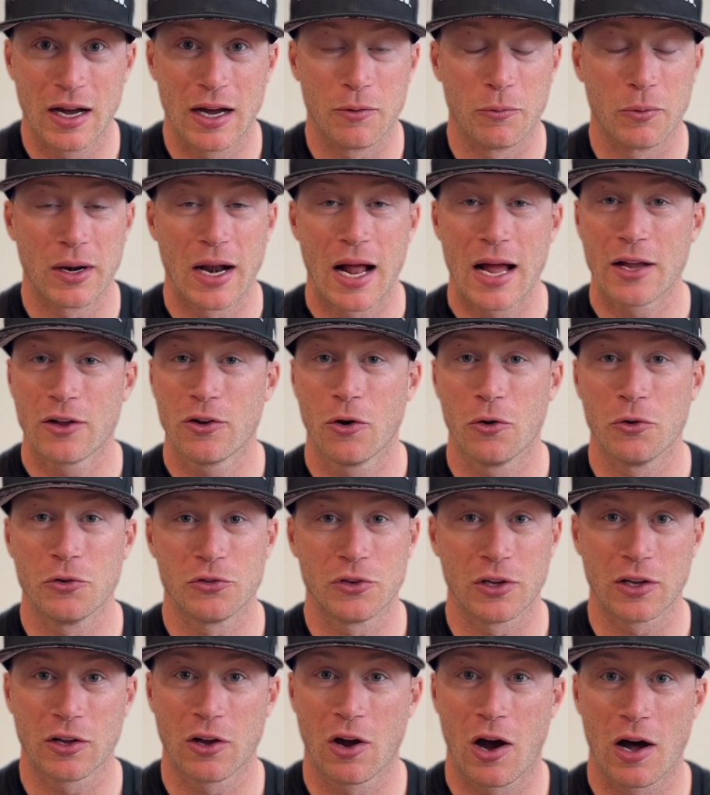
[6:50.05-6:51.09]
When I
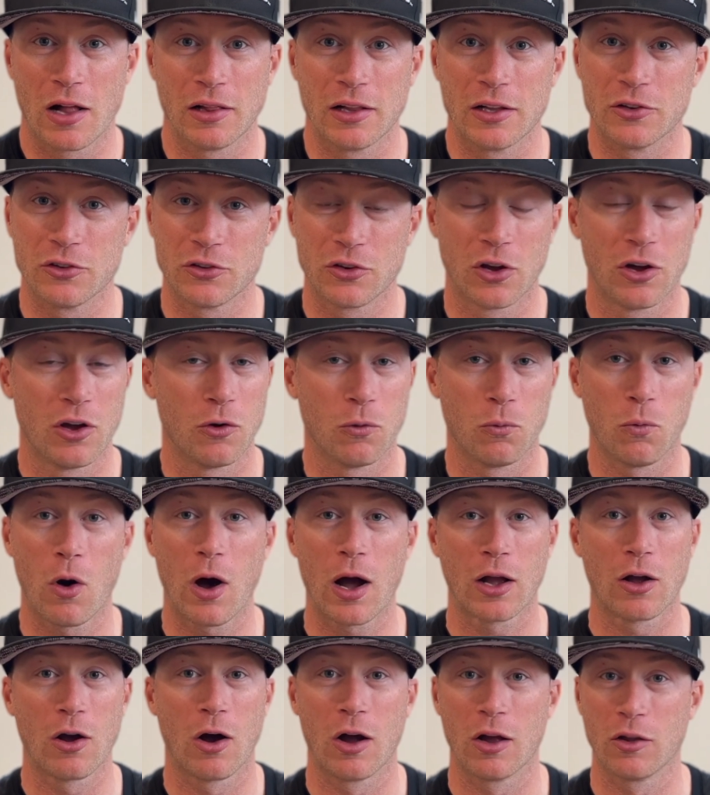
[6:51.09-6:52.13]
coached in college,
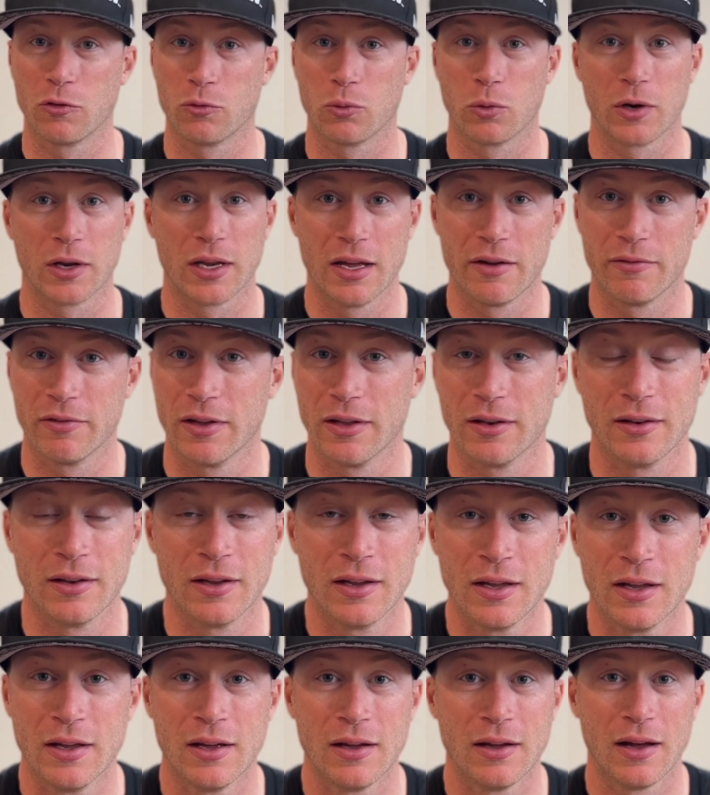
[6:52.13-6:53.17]
walk-ons were given
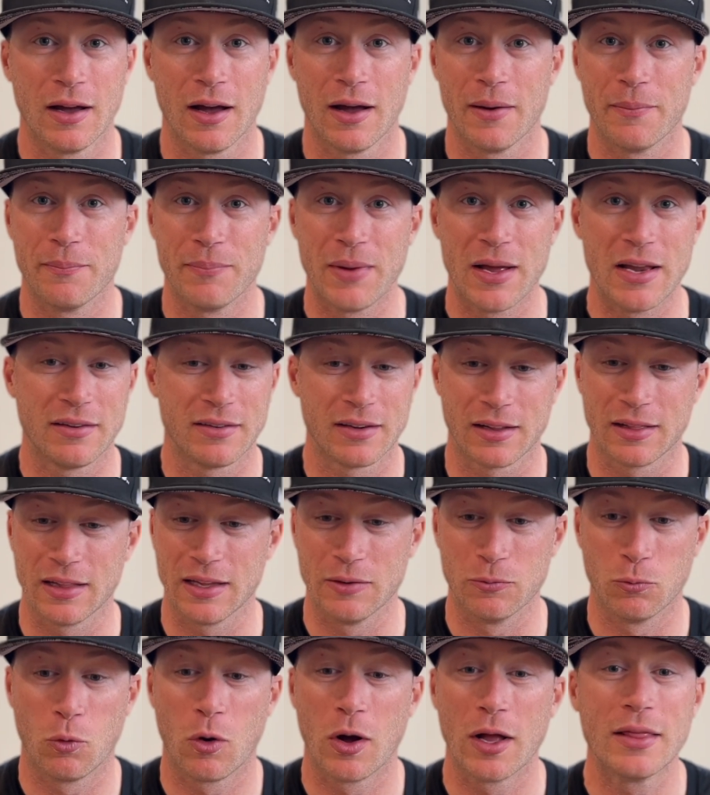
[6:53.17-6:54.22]

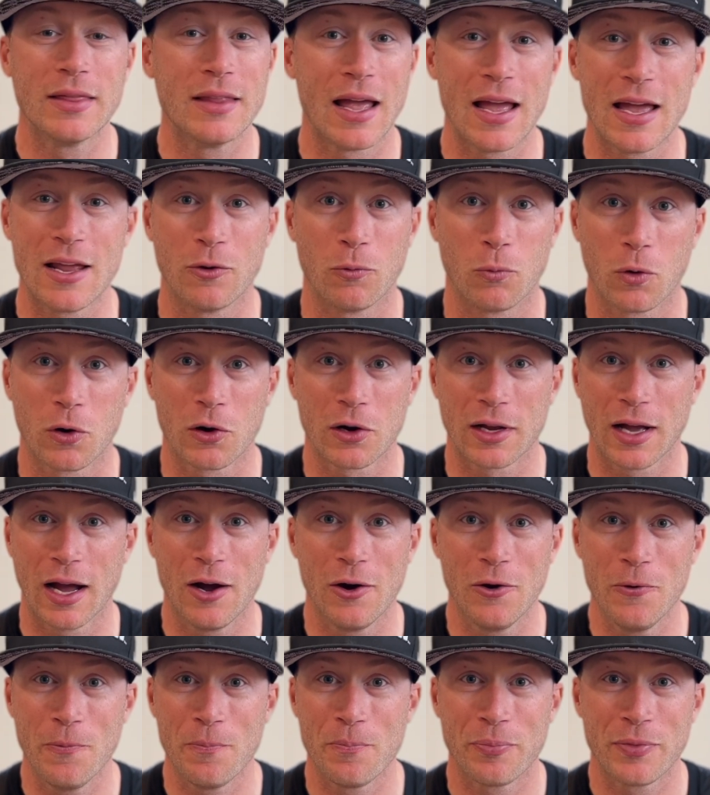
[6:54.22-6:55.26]
basically one day to work
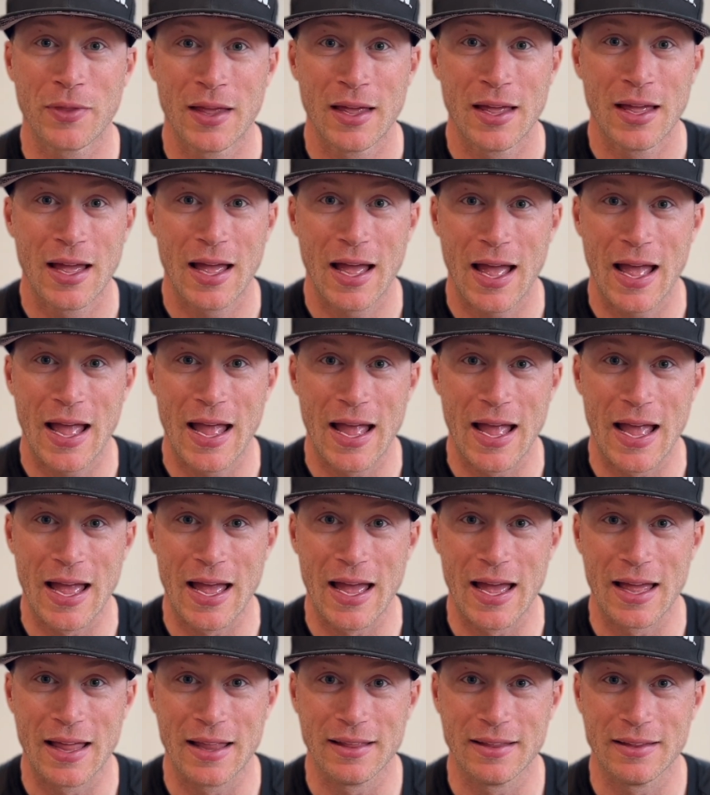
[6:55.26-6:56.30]
out.
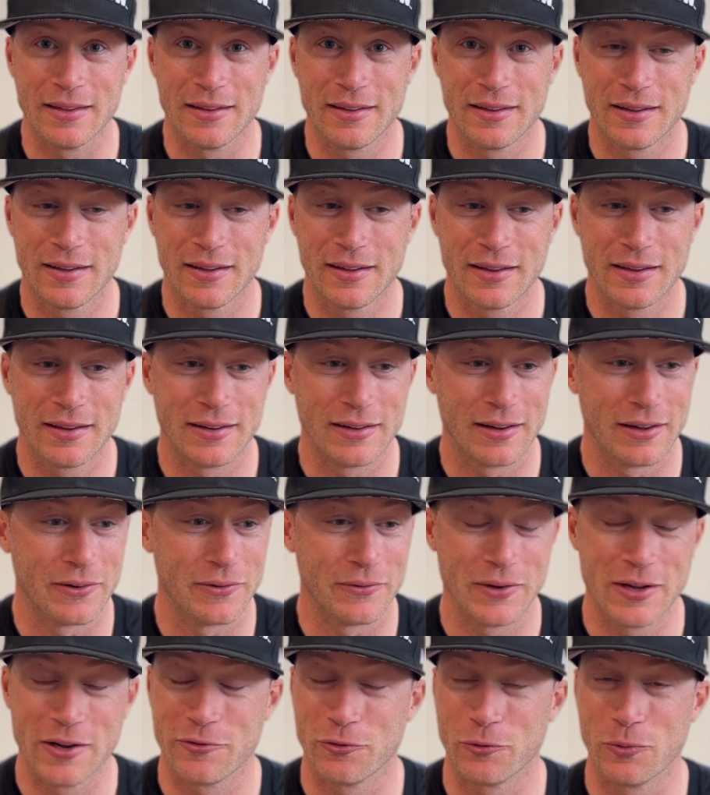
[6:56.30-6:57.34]
And, you
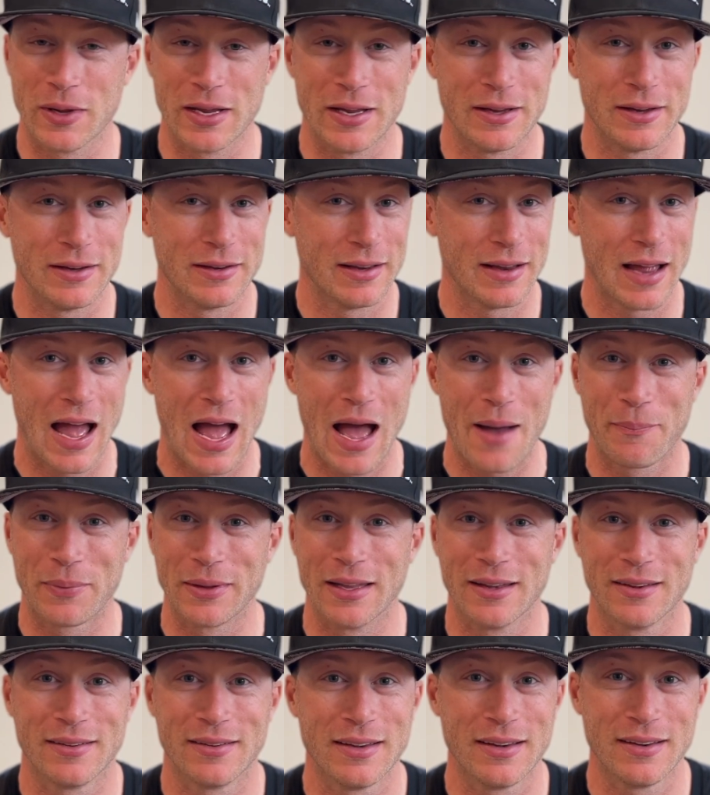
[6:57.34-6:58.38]
know, if we happen
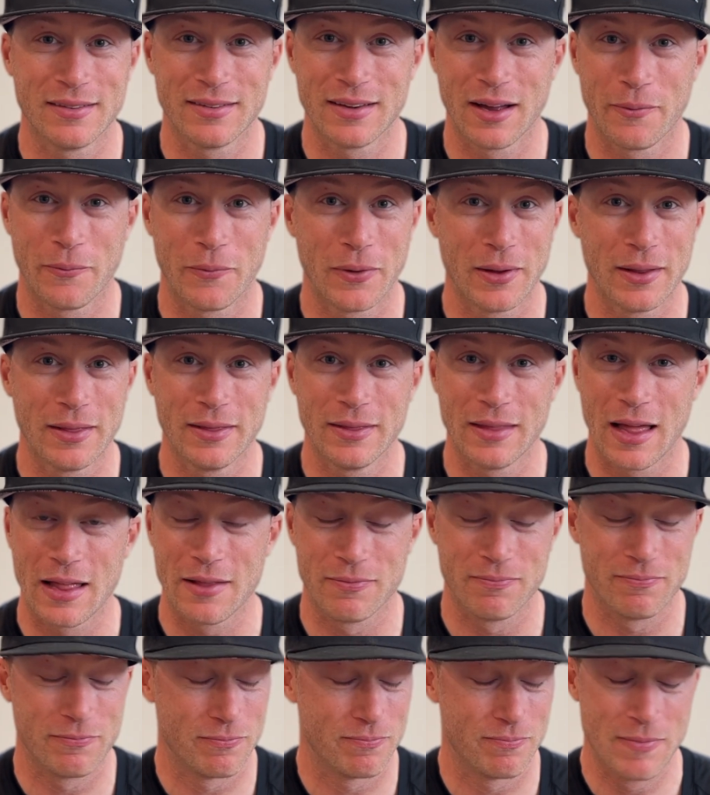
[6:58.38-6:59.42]
to see someone
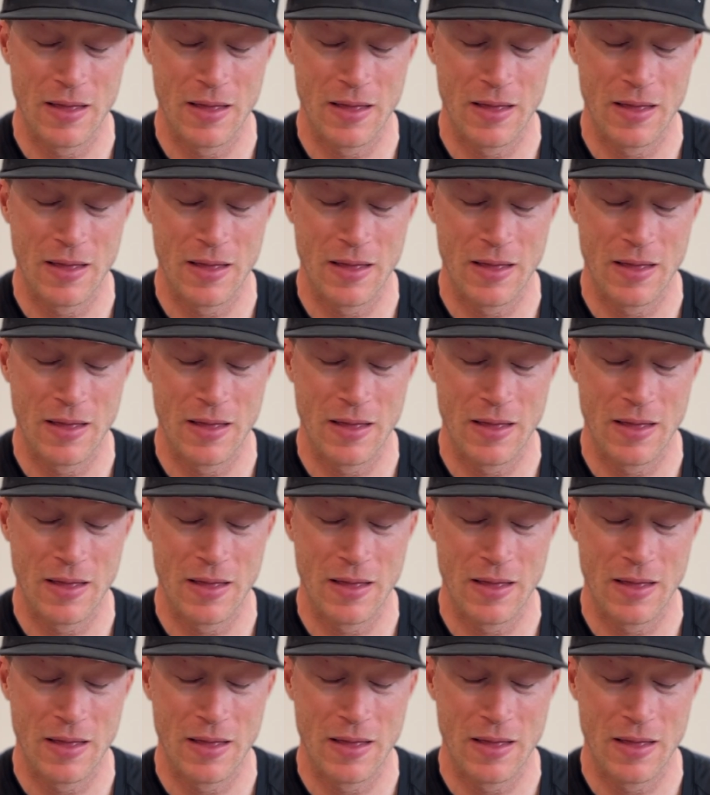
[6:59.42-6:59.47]
that